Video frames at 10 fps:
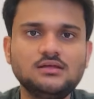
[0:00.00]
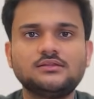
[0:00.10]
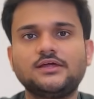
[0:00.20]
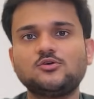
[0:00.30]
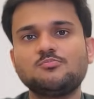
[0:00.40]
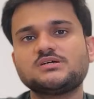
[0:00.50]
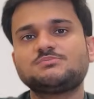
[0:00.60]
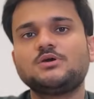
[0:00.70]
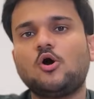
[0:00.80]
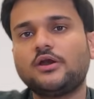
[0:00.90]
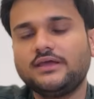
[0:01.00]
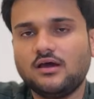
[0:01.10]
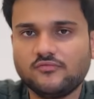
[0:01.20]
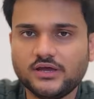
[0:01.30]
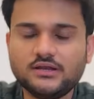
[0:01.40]
then you must be already
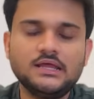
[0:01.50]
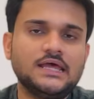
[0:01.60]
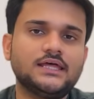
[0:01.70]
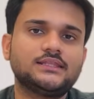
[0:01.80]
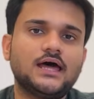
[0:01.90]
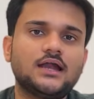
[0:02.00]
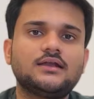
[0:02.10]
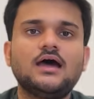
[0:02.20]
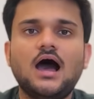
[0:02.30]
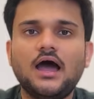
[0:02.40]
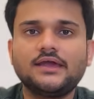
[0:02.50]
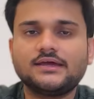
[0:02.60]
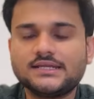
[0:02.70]
aware that I